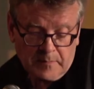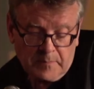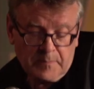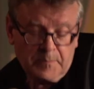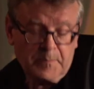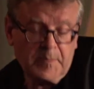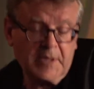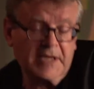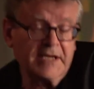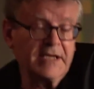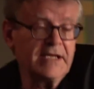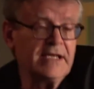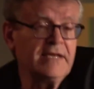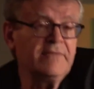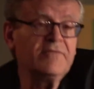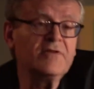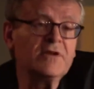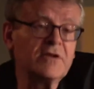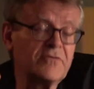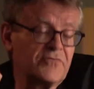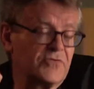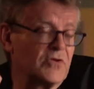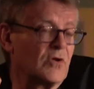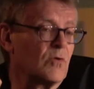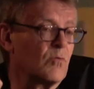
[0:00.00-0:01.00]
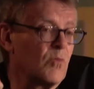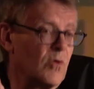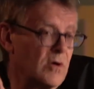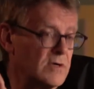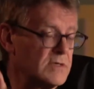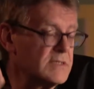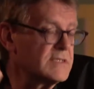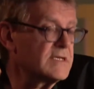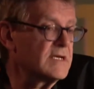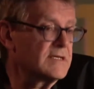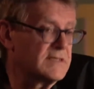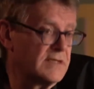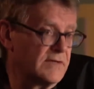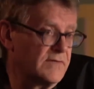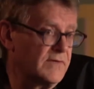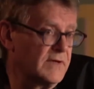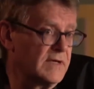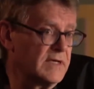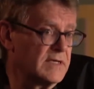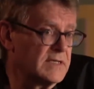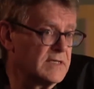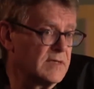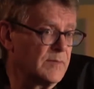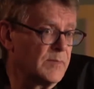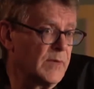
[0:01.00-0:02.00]
But even if there was such a thing
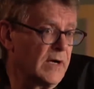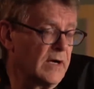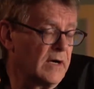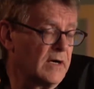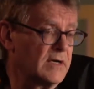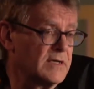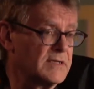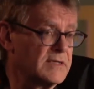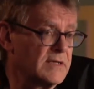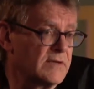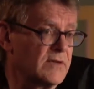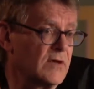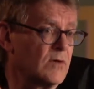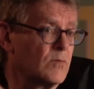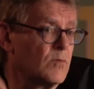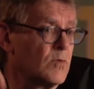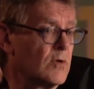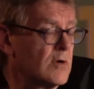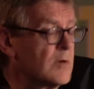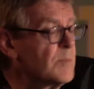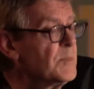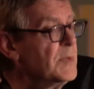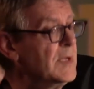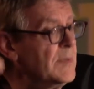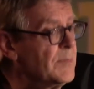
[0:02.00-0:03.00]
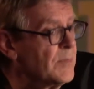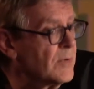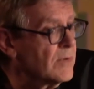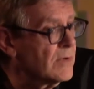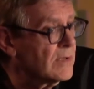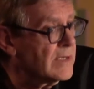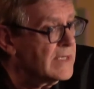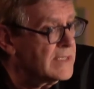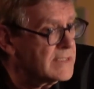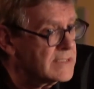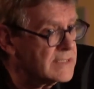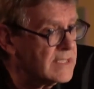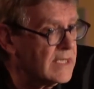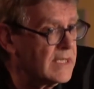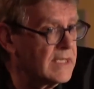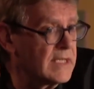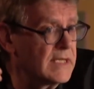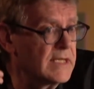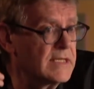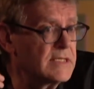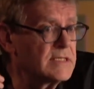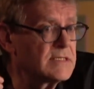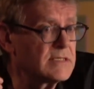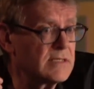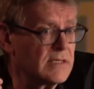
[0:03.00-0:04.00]
as the Bauhaus, and there were people, let's say,
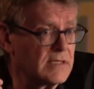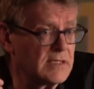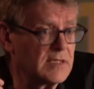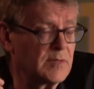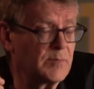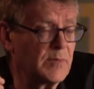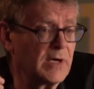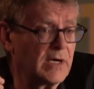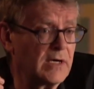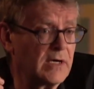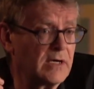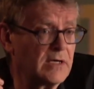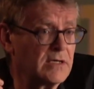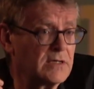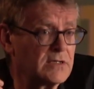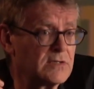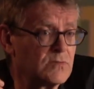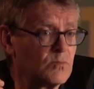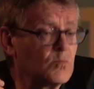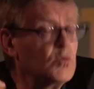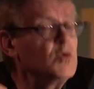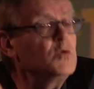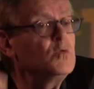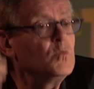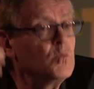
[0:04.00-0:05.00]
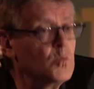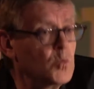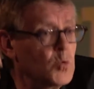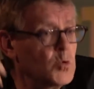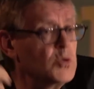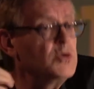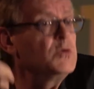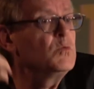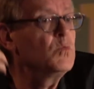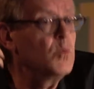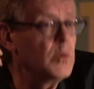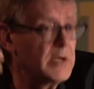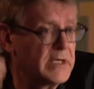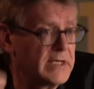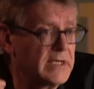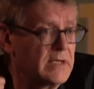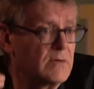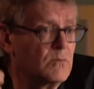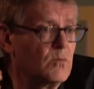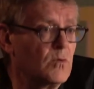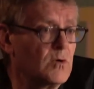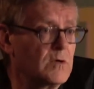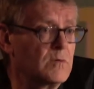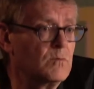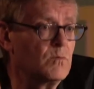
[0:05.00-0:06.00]
inside the Bauhaus, would
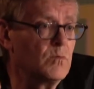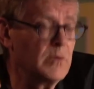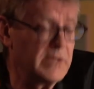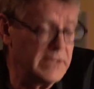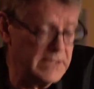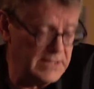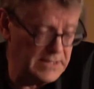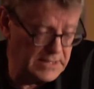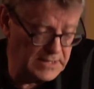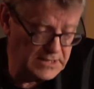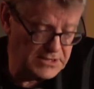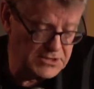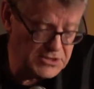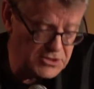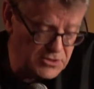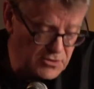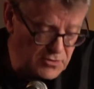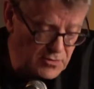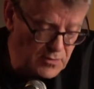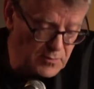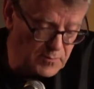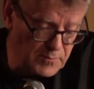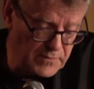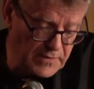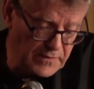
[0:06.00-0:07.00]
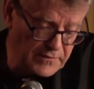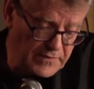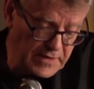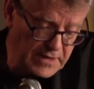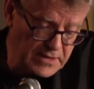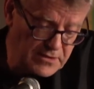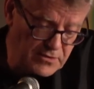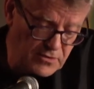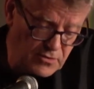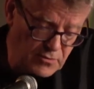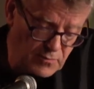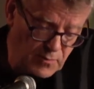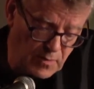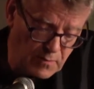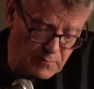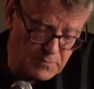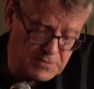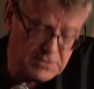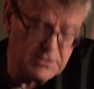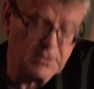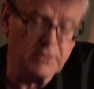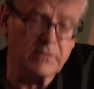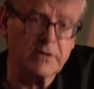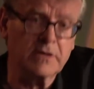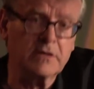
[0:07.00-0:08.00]
we assume that they knew what was
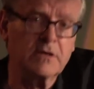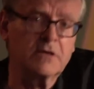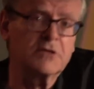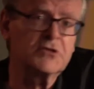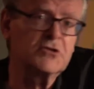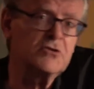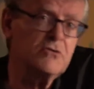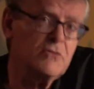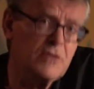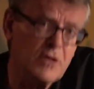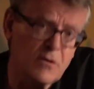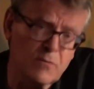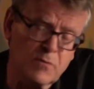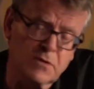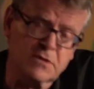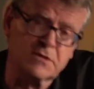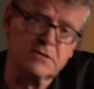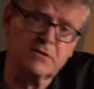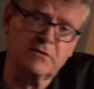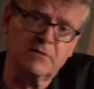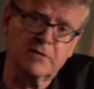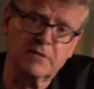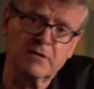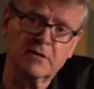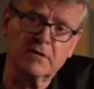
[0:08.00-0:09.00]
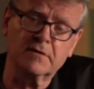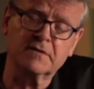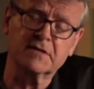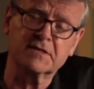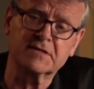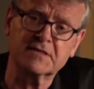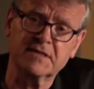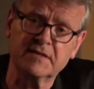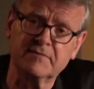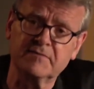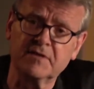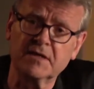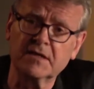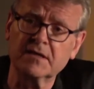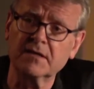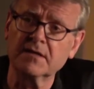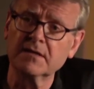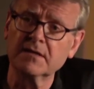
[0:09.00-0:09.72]
going on? Do you know what's going on this evening?